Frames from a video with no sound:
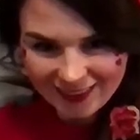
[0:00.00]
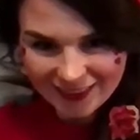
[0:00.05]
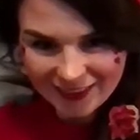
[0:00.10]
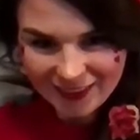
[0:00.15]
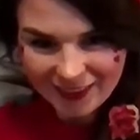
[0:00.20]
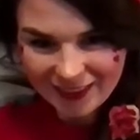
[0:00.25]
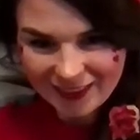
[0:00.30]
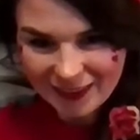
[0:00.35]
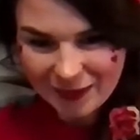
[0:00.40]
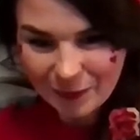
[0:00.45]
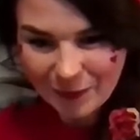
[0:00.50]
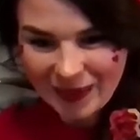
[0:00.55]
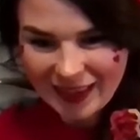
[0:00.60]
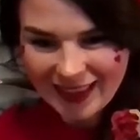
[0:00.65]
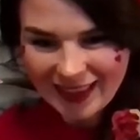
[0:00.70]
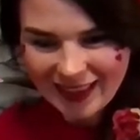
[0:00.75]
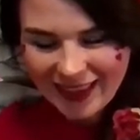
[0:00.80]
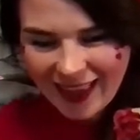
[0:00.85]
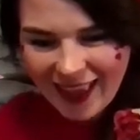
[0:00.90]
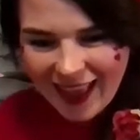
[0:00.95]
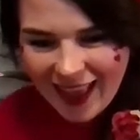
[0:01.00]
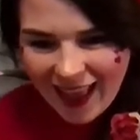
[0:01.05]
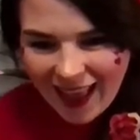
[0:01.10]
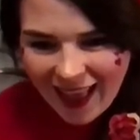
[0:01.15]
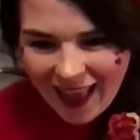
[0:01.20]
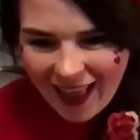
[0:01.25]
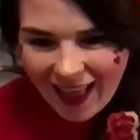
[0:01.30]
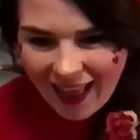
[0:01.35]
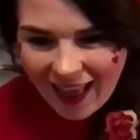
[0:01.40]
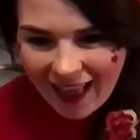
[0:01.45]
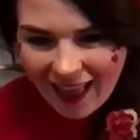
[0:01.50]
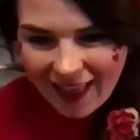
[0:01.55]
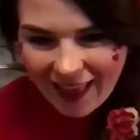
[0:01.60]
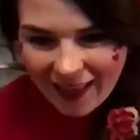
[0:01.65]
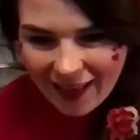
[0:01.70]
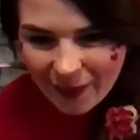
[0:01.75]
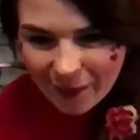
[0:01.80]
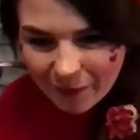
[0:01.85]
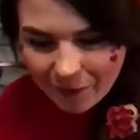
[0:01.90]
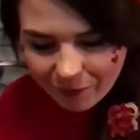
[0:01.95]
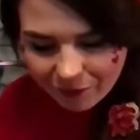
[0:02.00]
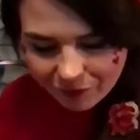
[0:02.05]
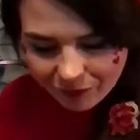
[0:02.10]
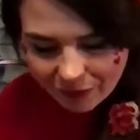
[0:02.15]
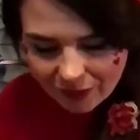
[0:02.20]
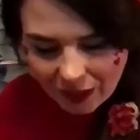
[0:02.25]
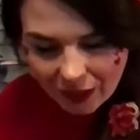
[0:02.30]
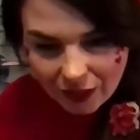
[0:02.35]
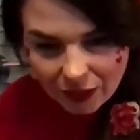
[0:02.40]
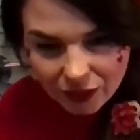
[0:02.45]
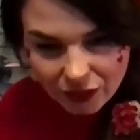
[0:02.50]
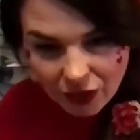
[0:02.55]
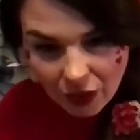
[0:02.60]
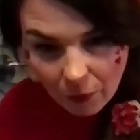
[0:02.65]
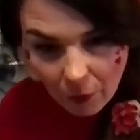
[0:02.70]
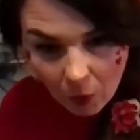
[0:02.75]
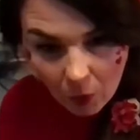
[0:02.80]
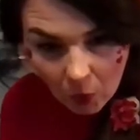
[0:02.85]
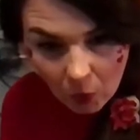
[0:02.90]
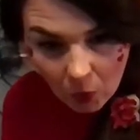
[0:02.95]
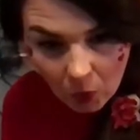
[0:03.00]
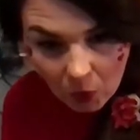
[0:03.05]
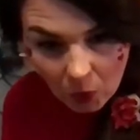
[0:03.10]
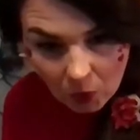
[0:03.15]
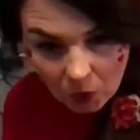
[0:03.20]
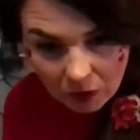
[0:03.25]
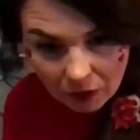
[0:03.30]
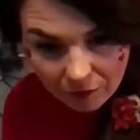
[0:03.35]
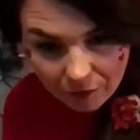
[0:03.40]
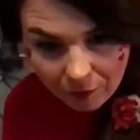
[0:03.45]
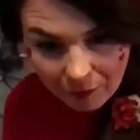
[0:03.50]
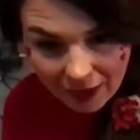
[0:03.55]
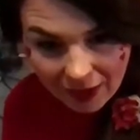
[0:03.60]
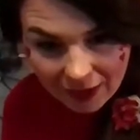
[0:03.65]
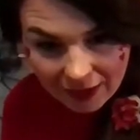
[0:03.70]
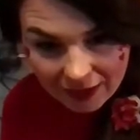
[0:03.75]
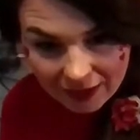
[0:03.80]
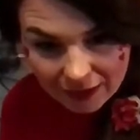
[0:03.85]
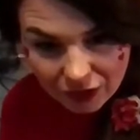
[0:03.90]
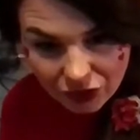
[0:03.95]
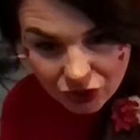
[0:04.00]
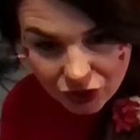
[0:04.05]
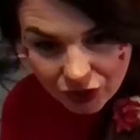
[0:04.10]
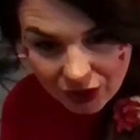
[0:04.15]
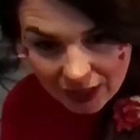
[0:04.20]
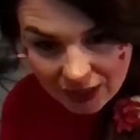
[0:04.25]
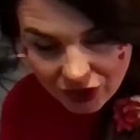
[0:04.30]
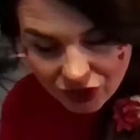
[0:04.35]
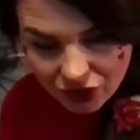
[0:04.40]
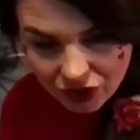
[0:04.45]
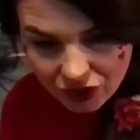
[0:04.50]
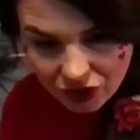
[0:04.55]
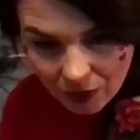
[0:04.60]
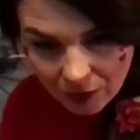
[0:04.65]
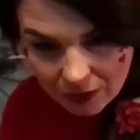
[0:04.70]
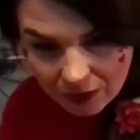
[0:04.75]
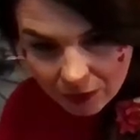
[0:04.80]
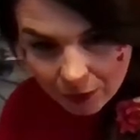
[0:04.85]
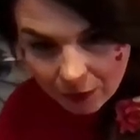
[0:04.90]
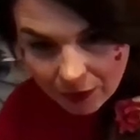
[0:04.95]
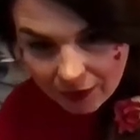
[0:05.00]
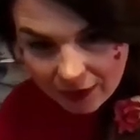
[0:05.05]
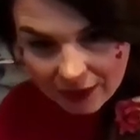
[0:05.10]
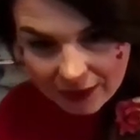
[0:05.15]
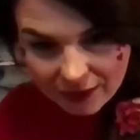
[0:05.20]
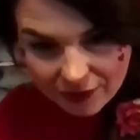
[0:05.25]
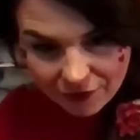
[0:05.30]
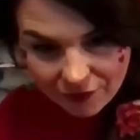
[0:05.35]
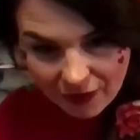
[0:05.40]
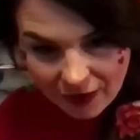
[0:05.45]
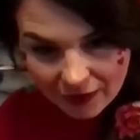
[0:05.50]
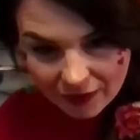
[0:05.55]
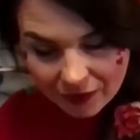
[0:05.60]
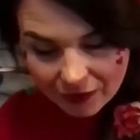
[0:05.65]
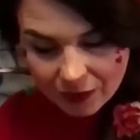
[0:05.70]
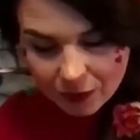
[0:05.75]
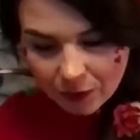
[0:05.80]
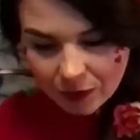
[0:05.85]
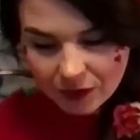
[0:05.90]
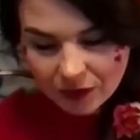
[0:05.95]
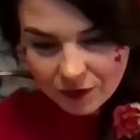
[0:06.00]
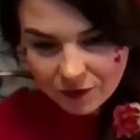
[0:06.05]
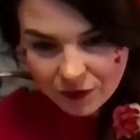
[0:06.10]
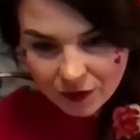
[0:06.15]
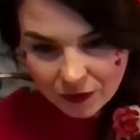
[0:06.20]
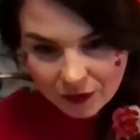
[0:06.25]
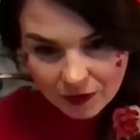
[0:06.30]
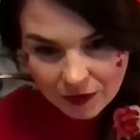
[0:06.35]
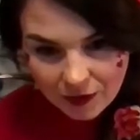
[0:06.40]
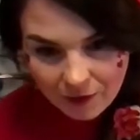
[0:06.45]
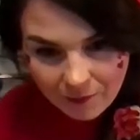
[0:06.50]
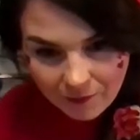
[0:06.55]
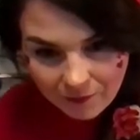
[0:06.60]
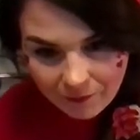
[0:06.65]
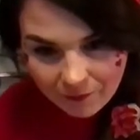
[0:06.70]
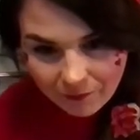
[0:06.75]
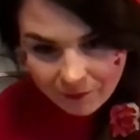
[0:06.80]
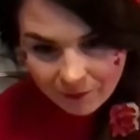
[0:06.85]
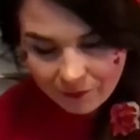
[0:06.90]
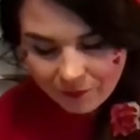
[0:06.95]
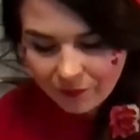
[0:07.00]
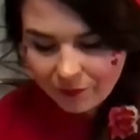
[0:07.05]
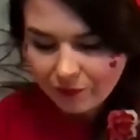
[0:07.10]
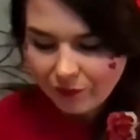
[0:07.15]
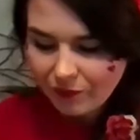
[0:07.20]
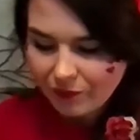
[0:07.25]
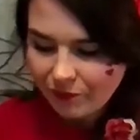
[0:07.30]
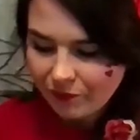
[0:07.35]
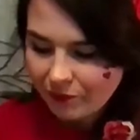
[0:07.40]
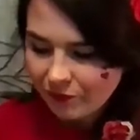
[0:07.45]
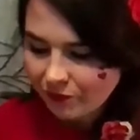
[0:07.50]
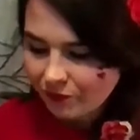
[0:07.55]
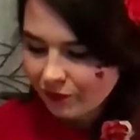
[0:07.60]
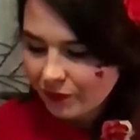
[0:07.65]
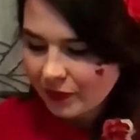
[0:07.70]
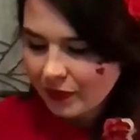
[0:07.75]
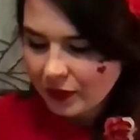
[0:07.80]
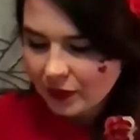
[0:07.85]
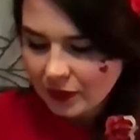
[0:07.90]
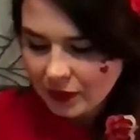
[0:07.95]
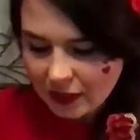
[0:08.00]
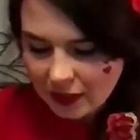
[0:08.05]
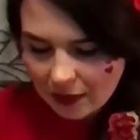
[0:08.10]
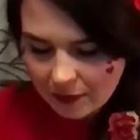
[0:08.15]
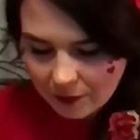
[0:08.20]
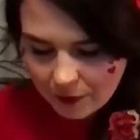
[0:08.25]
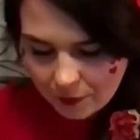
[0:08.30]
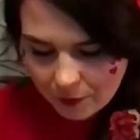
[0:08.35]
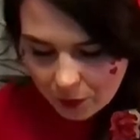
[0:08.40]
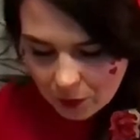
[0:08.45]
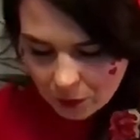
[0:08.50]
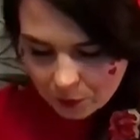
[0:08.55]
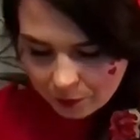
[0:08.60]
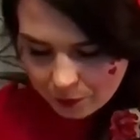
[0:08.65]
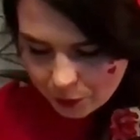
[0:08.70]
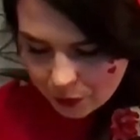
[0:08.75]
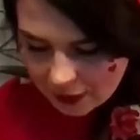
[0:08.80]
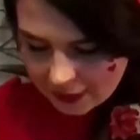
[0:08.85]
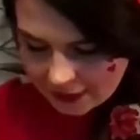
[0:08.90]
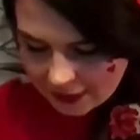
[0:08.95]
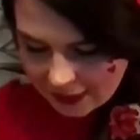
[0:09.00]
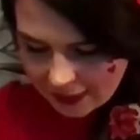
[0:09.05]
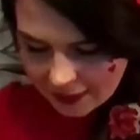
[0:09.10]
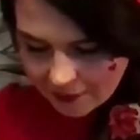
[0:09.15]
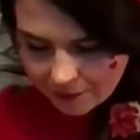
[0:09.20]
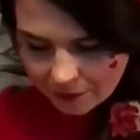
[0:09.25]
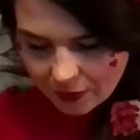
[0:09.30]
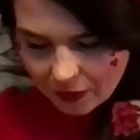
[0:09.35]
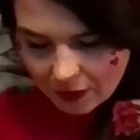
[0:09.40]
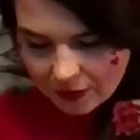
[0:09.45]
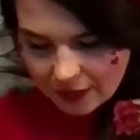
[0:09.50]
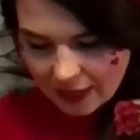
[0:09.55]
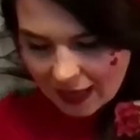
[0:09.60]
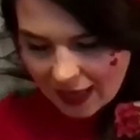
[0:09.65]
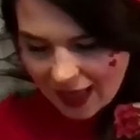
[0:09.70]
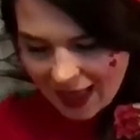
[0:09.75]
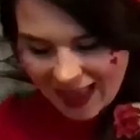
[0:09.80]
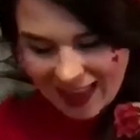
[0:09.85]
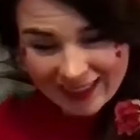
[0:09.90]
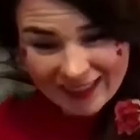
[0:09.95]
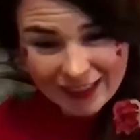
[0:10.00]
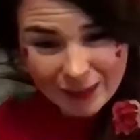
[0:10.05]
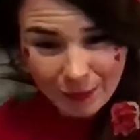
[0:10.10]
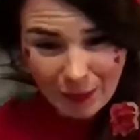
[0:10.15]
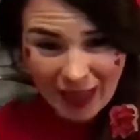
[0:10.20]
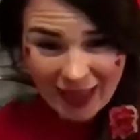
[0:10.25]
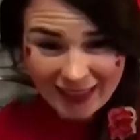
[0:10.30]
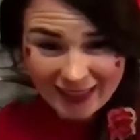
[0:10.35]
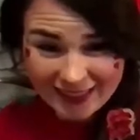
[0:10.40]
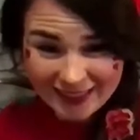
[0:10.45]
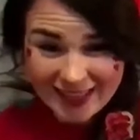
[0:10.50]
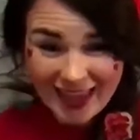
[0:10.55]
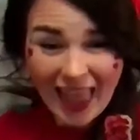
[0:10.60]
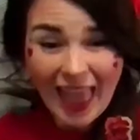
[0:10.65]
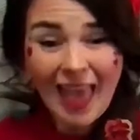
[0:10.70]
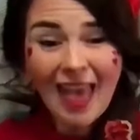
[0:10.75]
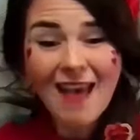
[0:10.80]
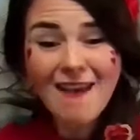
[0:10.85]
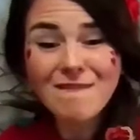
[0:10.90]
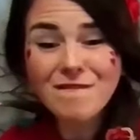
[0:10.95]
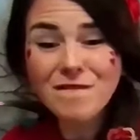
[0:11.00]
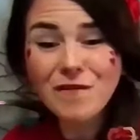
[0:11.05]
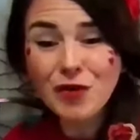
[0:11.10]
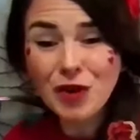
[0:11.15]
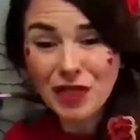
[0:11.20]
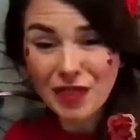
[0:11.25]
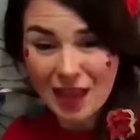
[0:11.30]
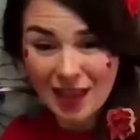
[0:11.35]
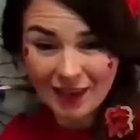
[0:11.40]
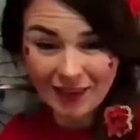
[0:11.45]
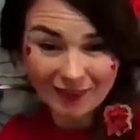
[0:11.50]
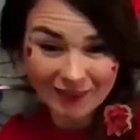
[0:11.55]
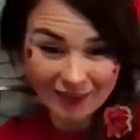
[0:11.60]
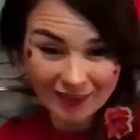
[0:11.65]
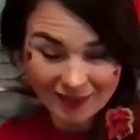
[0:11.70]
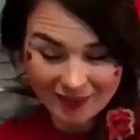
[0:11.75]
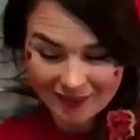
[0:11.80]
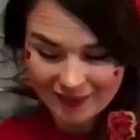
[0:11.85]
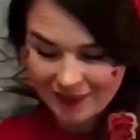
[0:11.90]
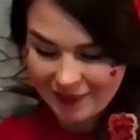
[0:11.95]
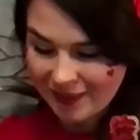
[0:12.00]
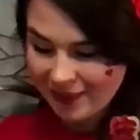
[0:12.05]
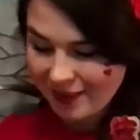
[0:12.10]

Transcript: Another little peek. Um, so all of my illustrations go into one of these files once I've done them to keep them all pretty because I hand paint everything.